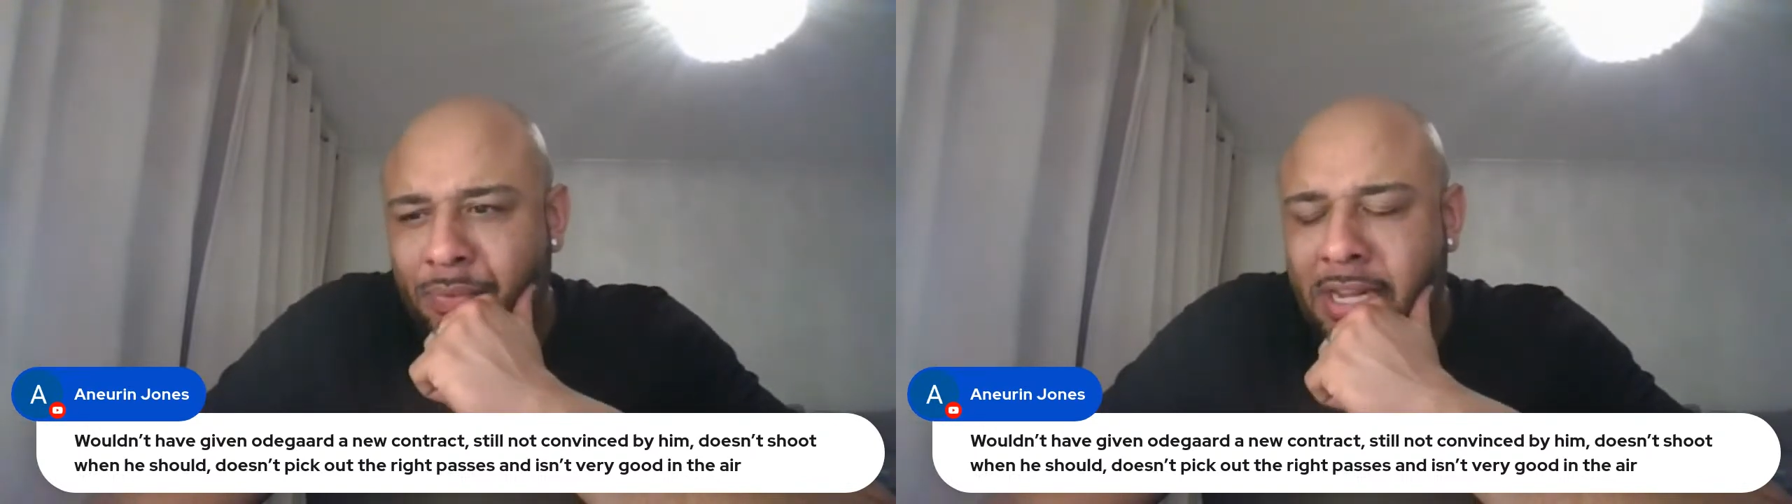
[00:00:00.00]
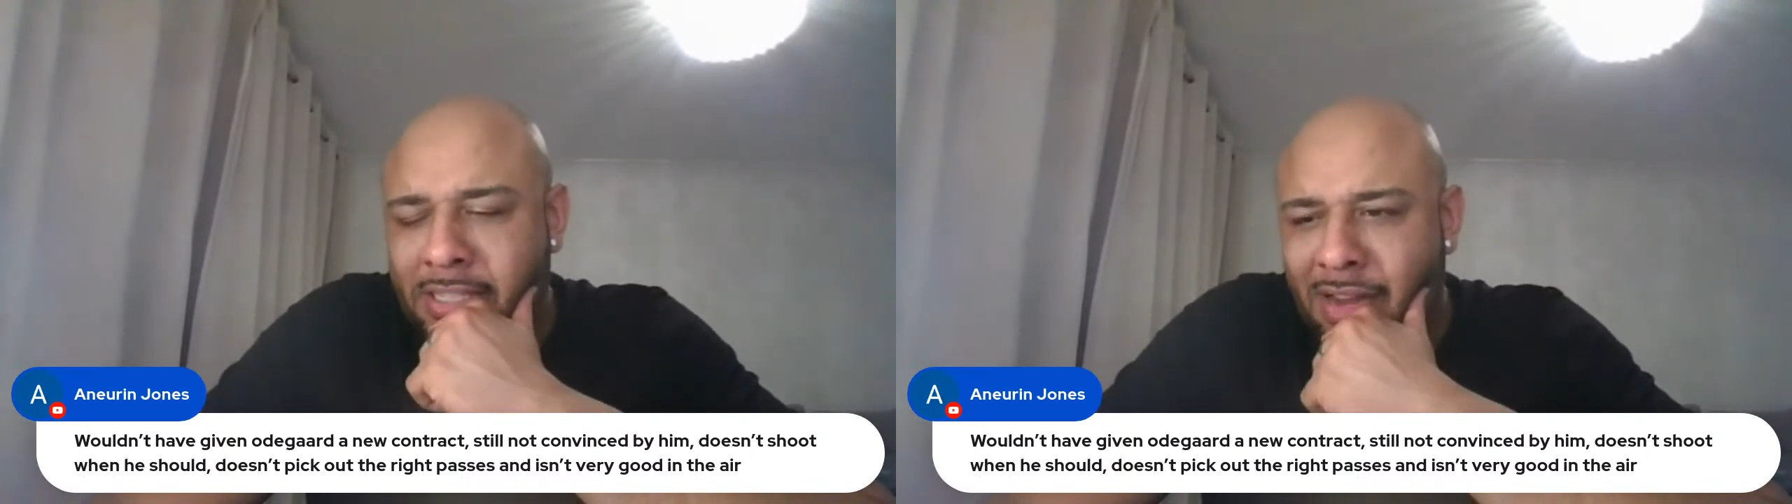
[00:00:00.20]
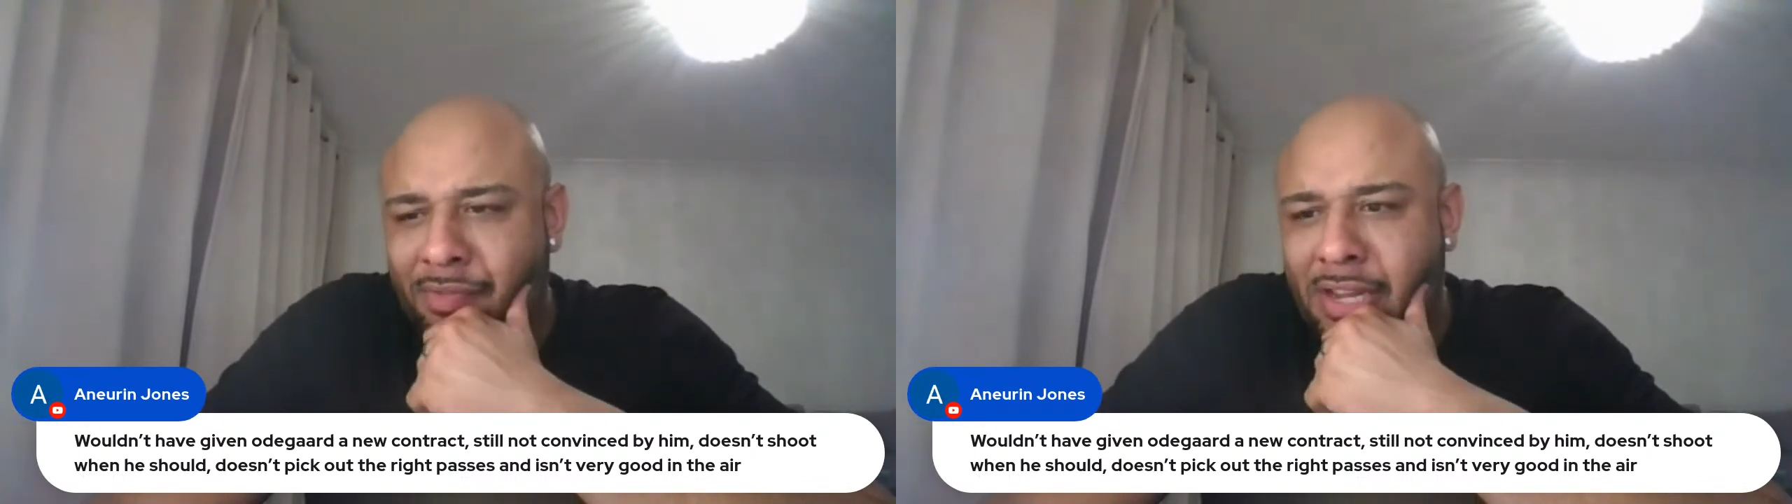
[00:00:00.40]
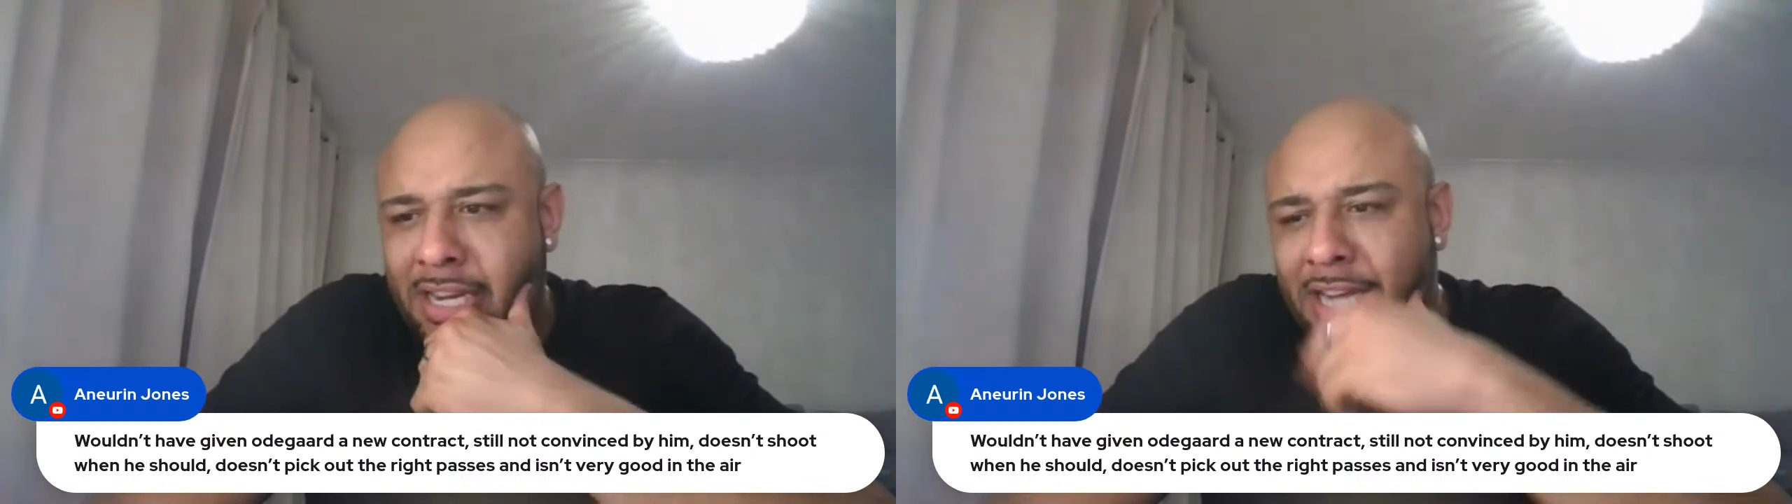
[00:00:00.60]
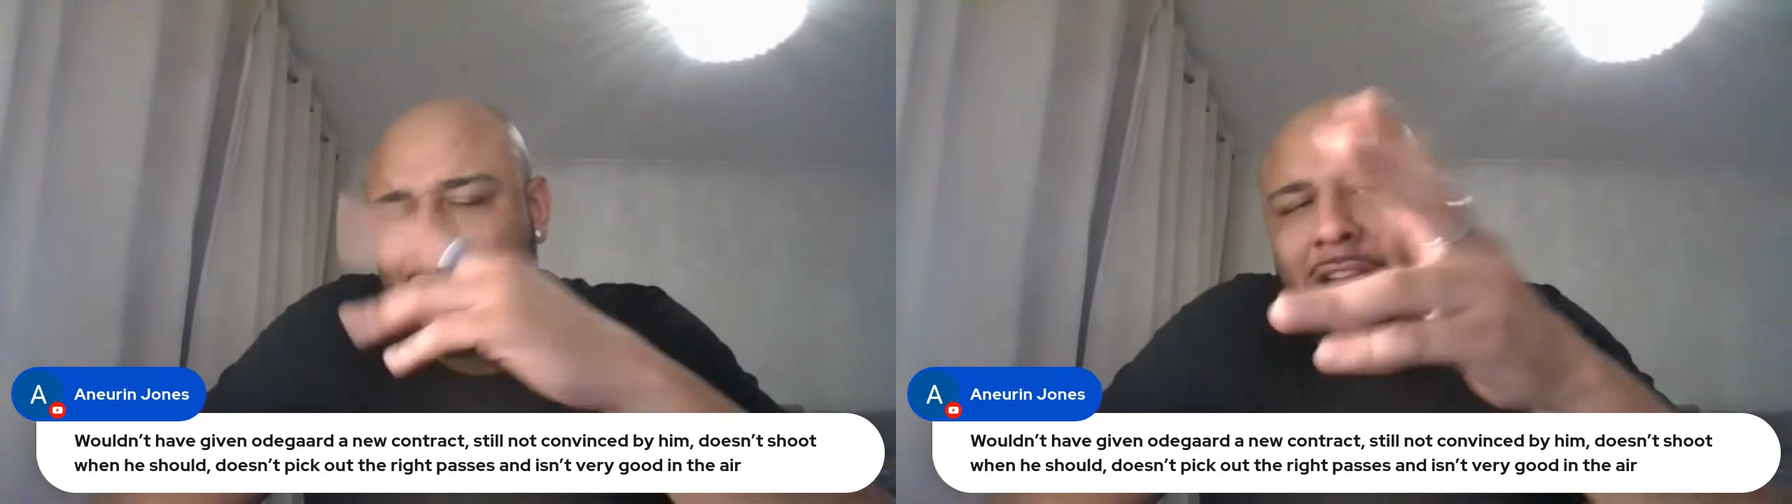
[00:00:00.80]
He's definitely,
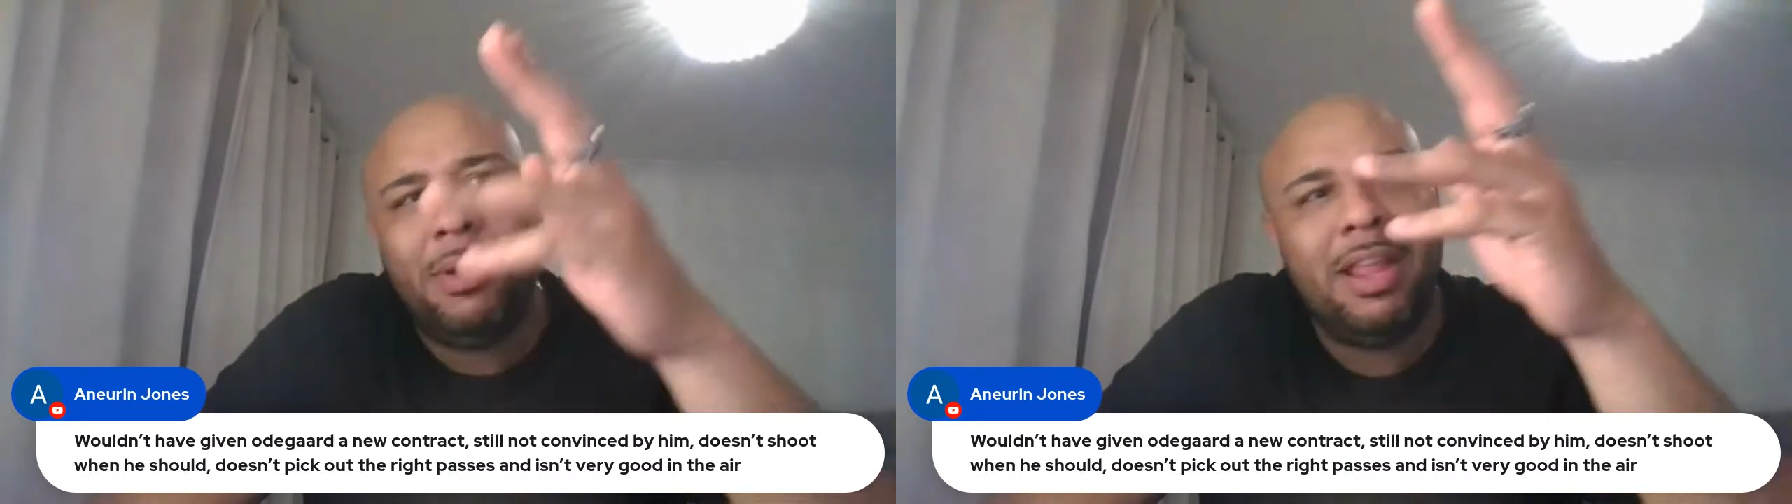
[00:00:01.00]
and do you know what?